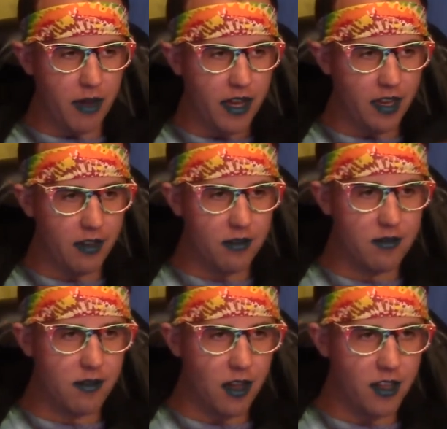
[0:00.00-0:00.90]

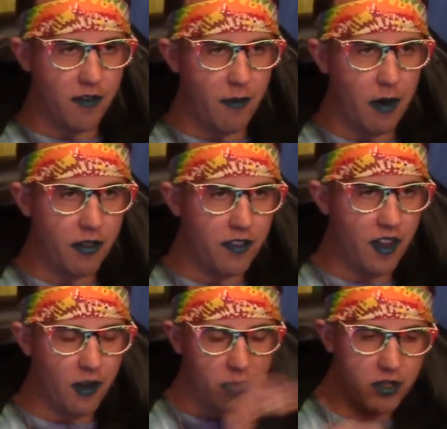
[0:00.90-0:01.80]
the
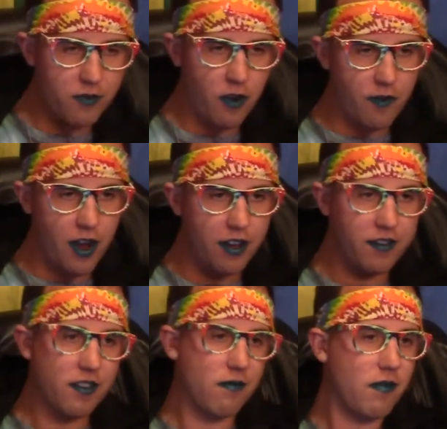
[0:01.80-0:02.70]
Sonic
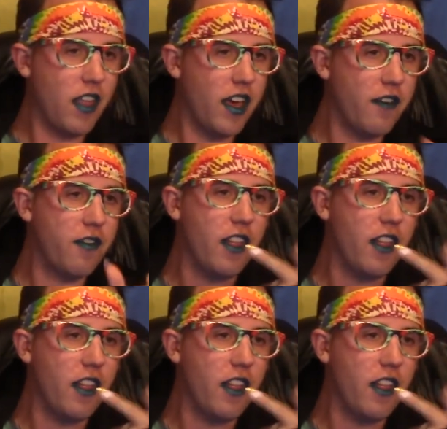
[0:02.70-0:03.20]
1245's life.